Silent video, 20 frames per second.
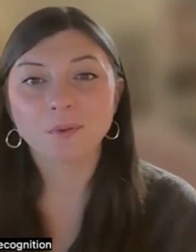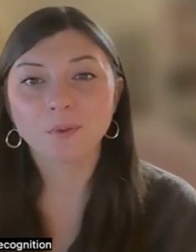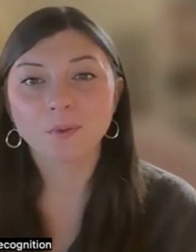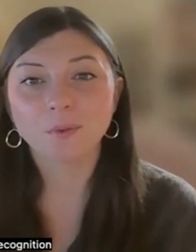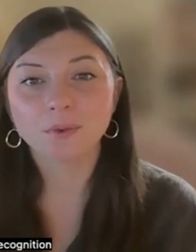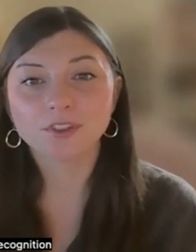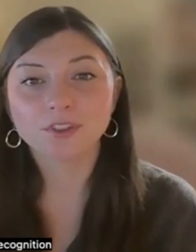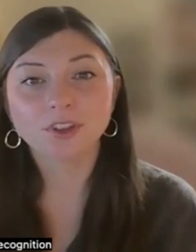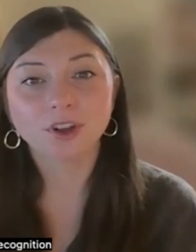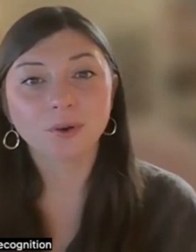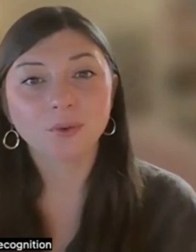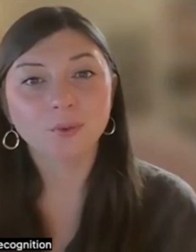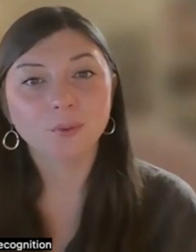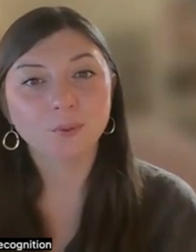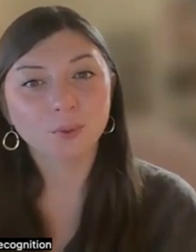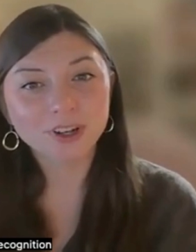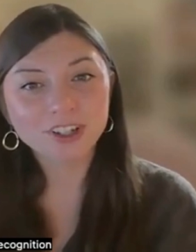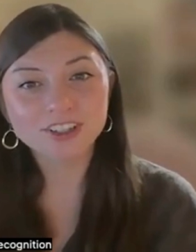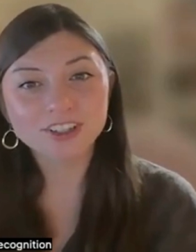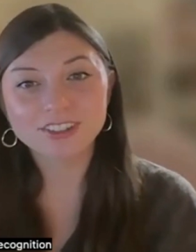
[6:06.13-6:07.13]
So,
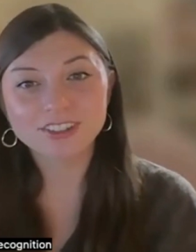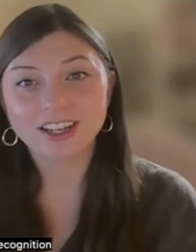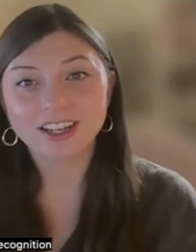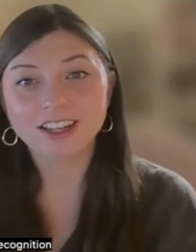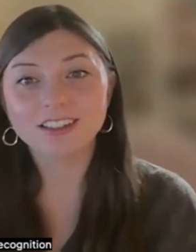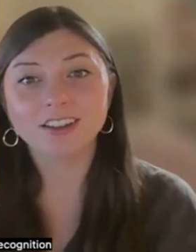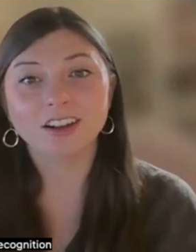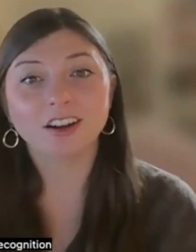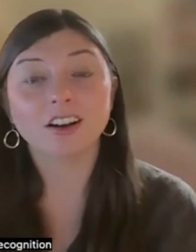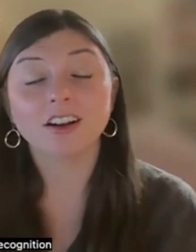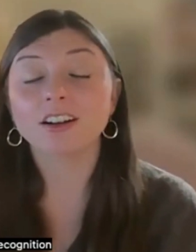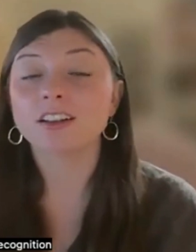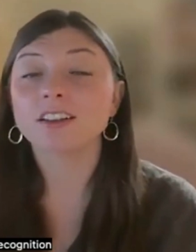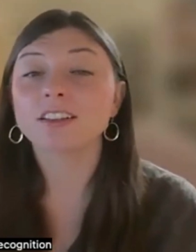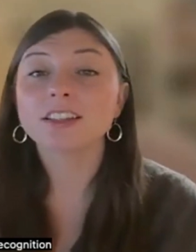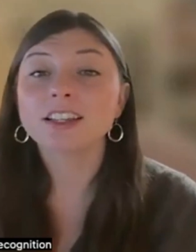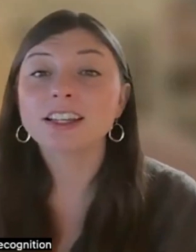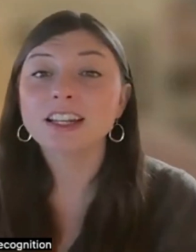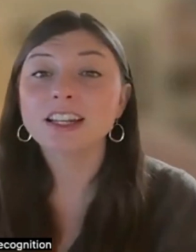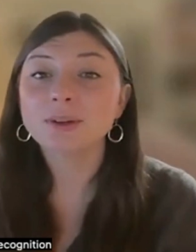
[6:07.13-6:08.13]
which states are
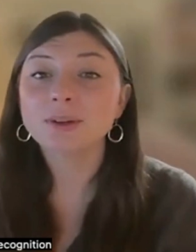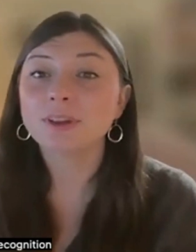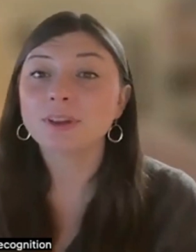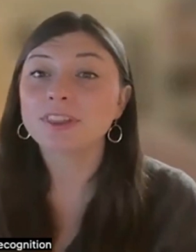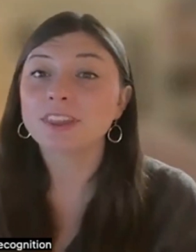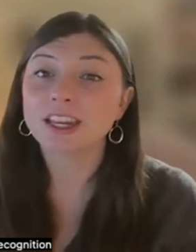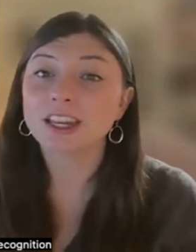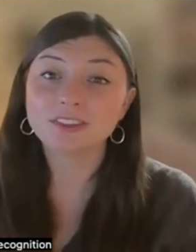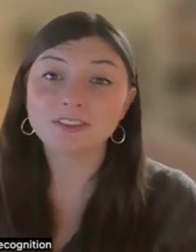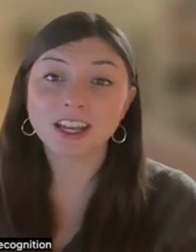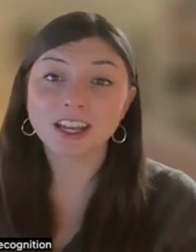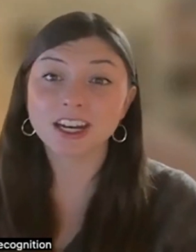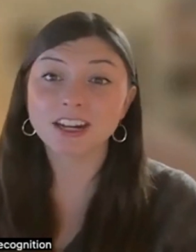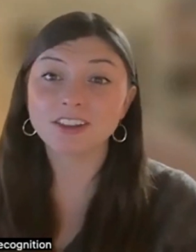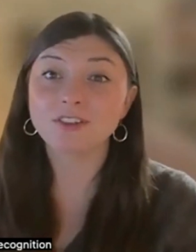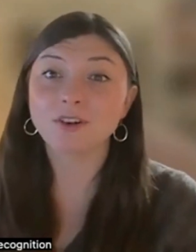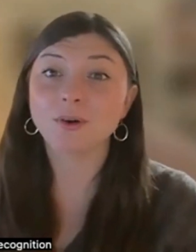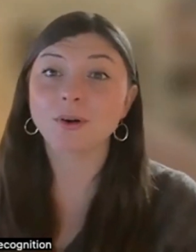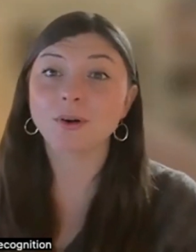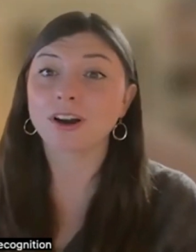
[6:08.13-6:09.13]
leading with innovative
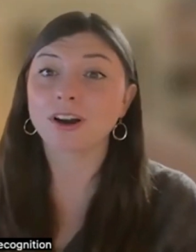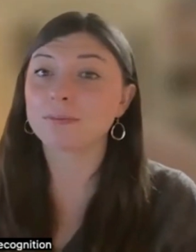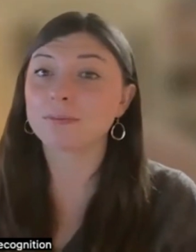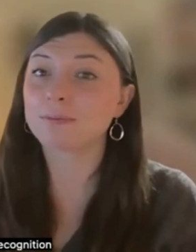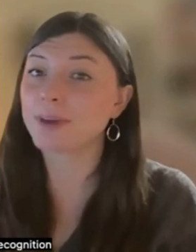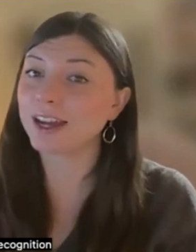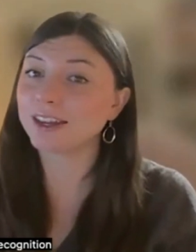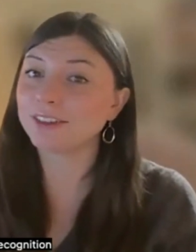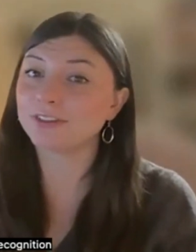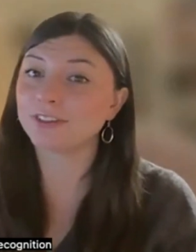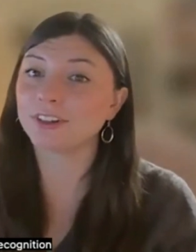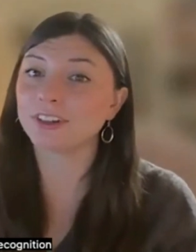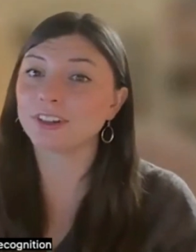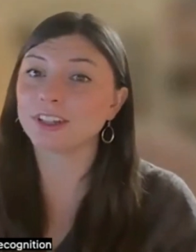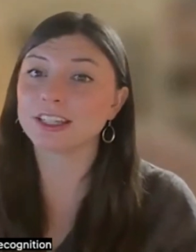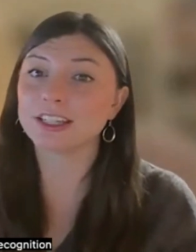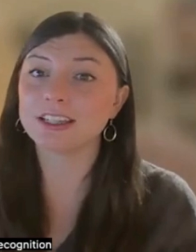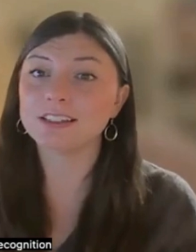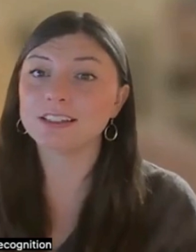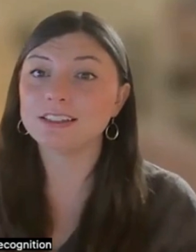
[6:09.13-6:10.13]
or
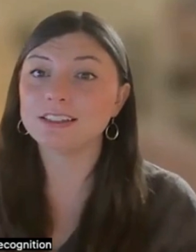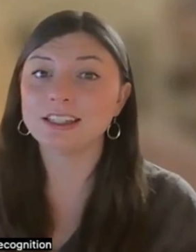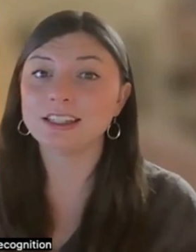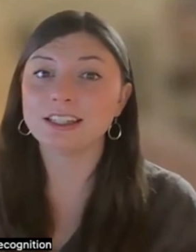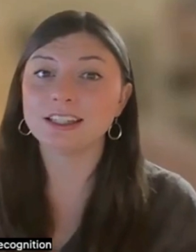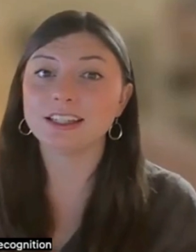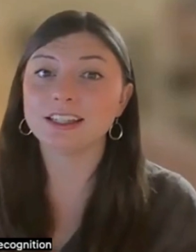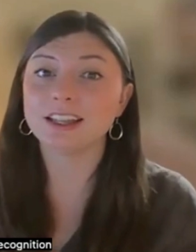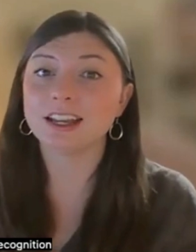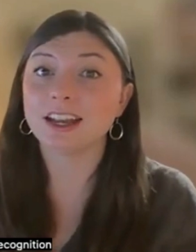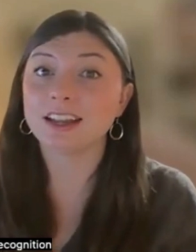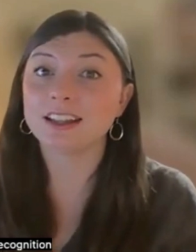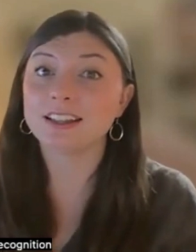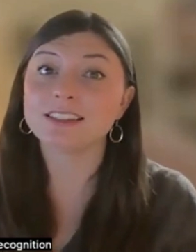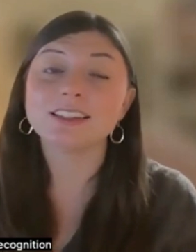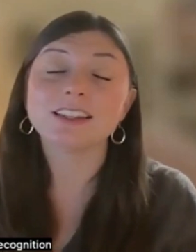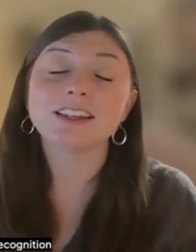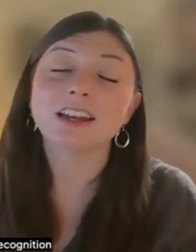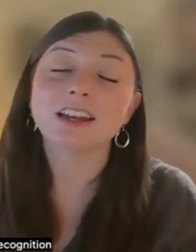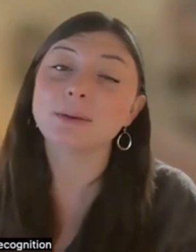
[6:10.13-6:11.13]
impactful ECE and
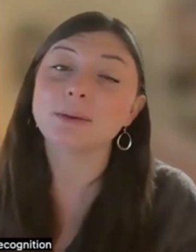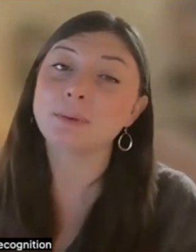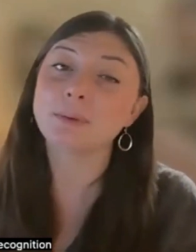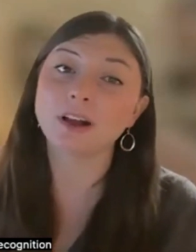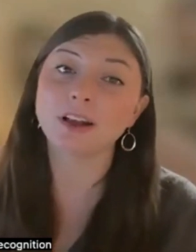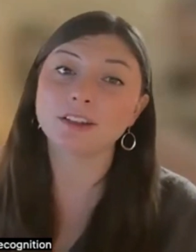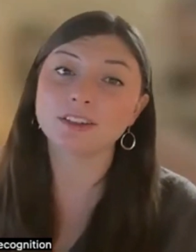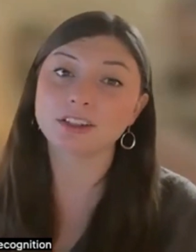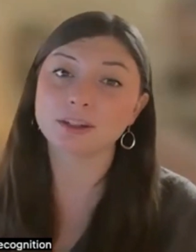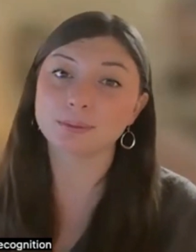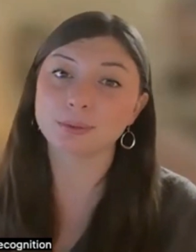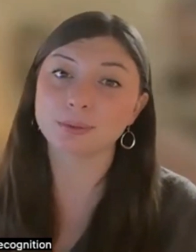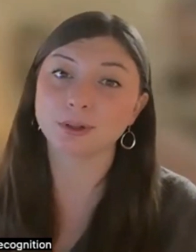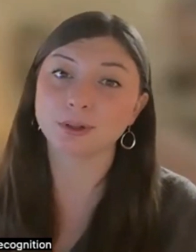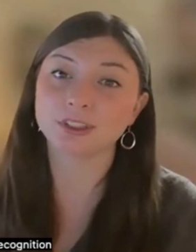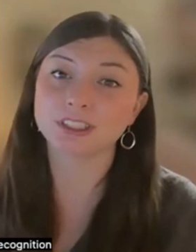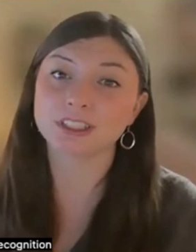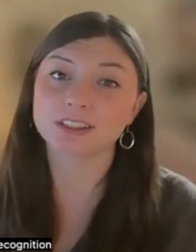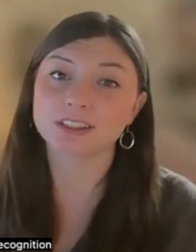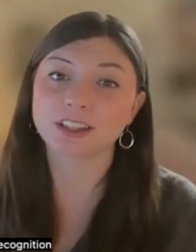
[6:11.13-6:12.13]
CDA policy
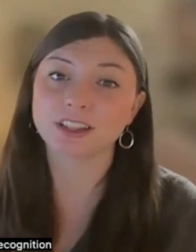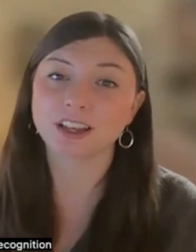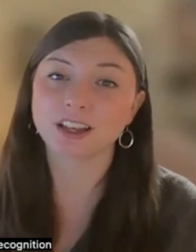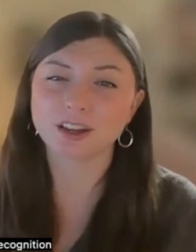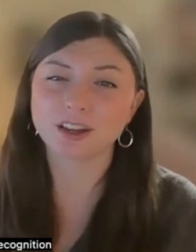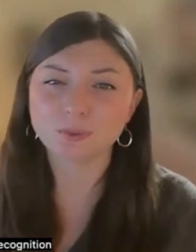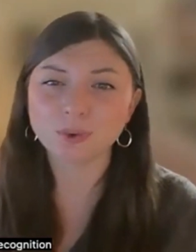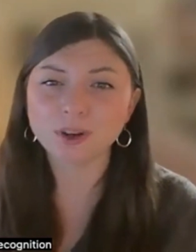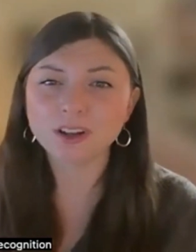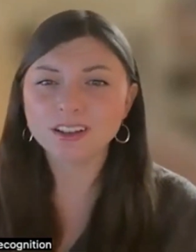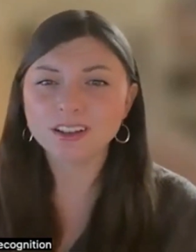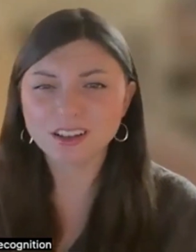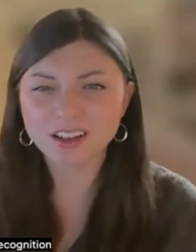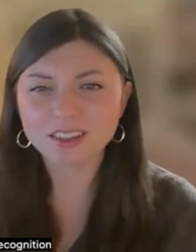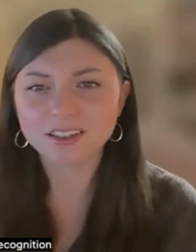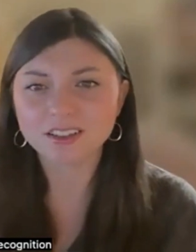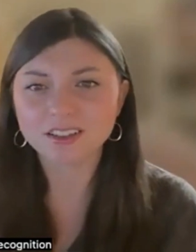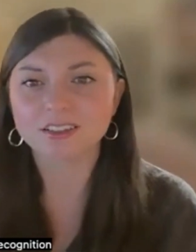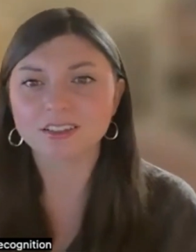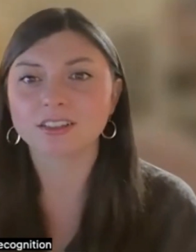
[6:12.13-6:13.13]
approaches, and what can
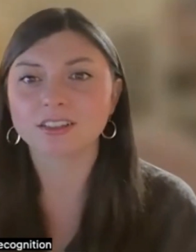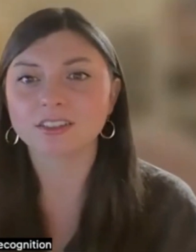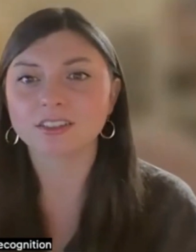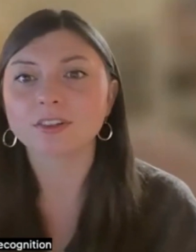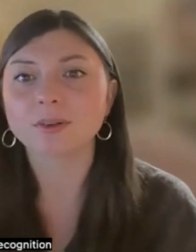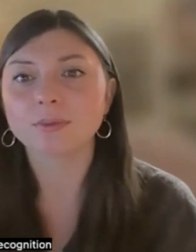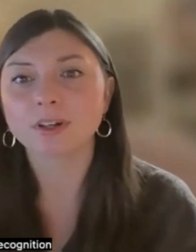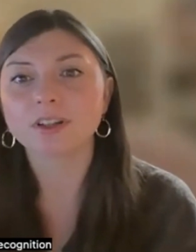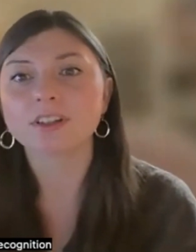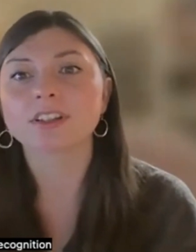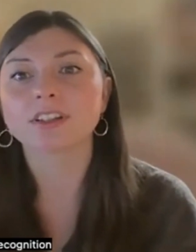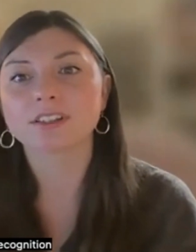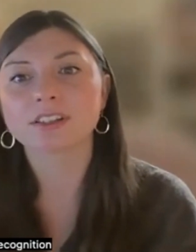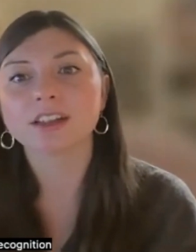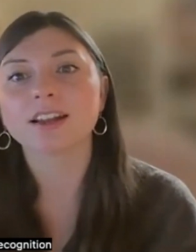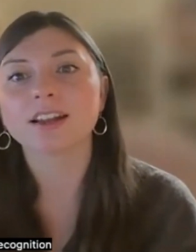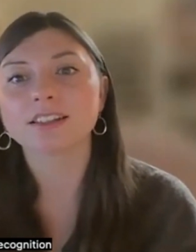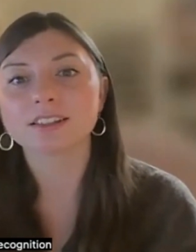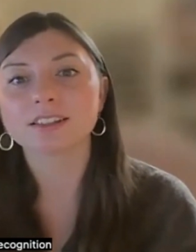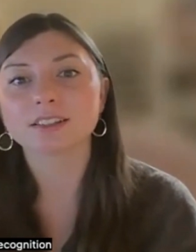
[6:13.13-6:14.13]
others learn from their
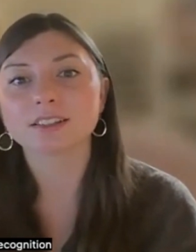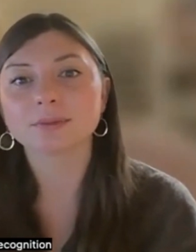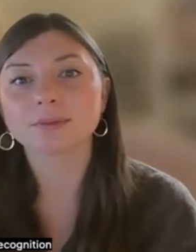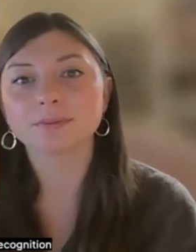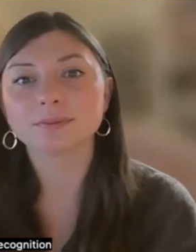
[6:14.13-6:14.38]
success?